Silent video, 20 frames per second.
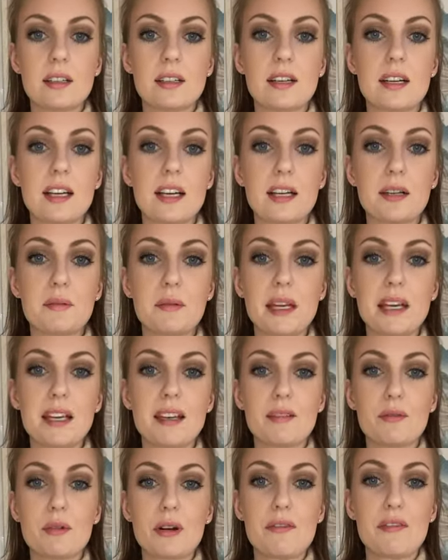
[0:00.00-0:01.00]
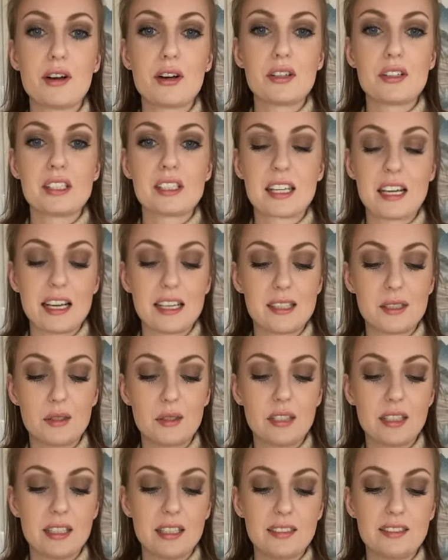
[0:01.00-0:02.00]
I gotta make it reverse, guys,
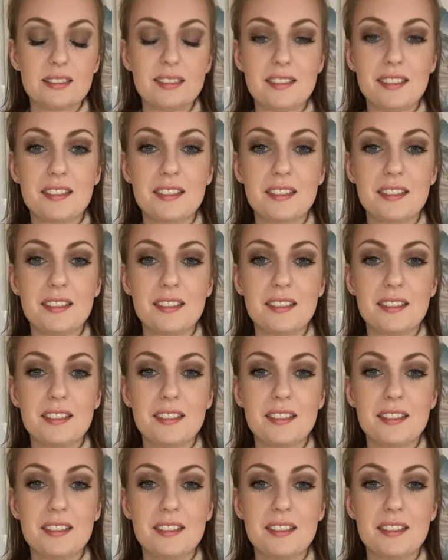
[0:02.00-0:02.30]
hold on.